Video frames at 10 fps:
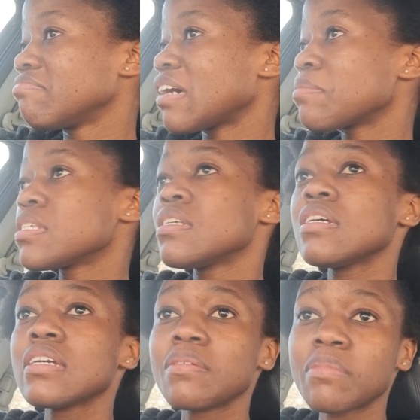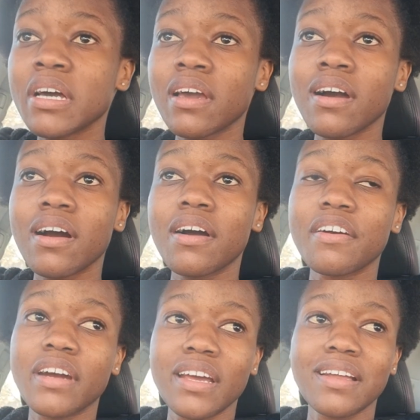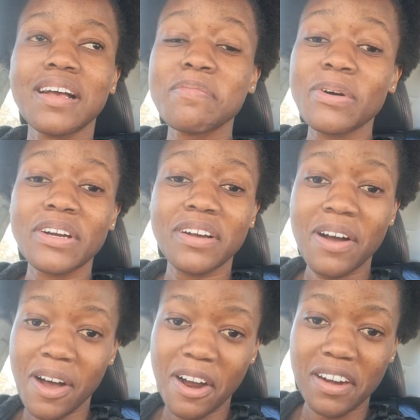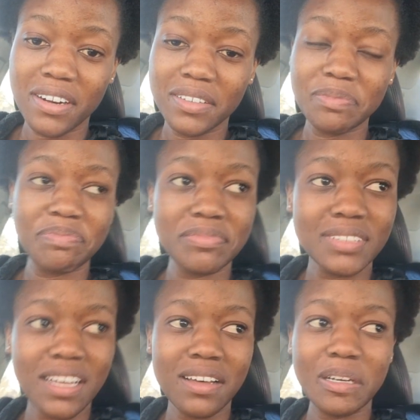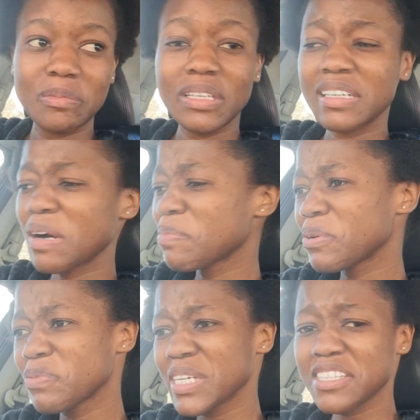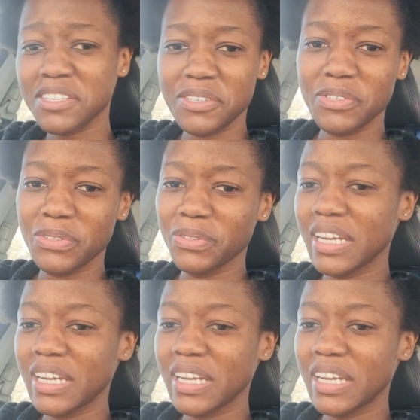I'm sitting in my car, right? I bought a car a couple of weeks ago.